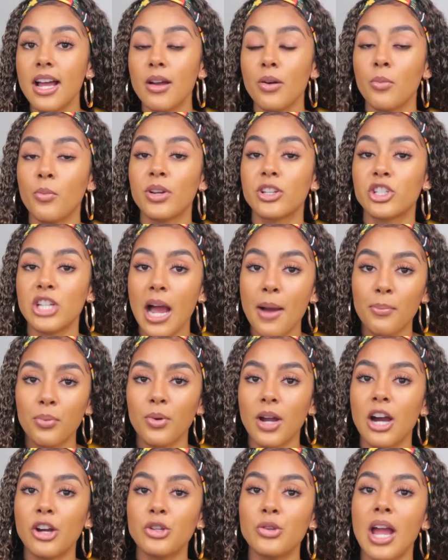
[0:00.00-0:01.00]
But with
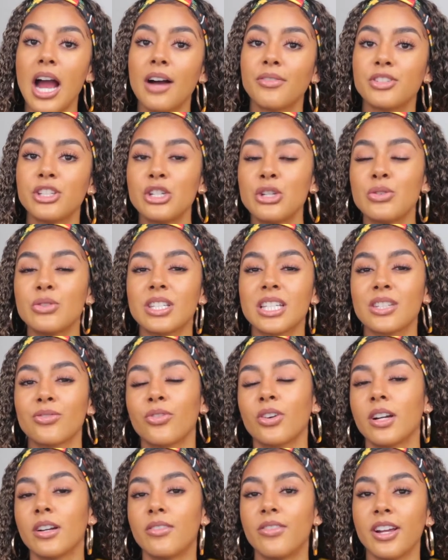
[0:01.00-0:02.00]
chaparral, you have to use this
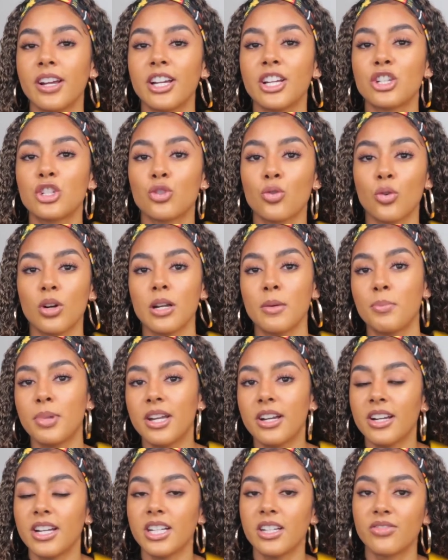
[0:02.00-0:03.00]
for a very short
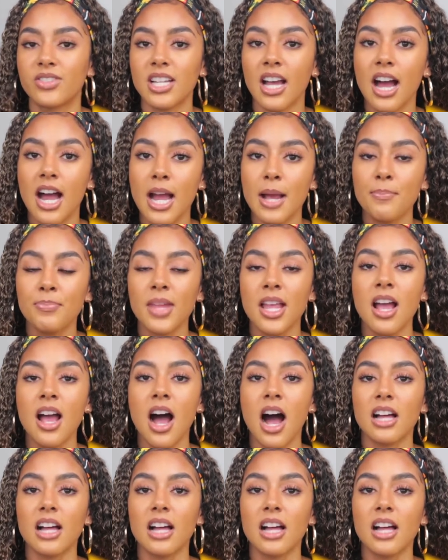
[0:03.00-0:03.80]
period of time.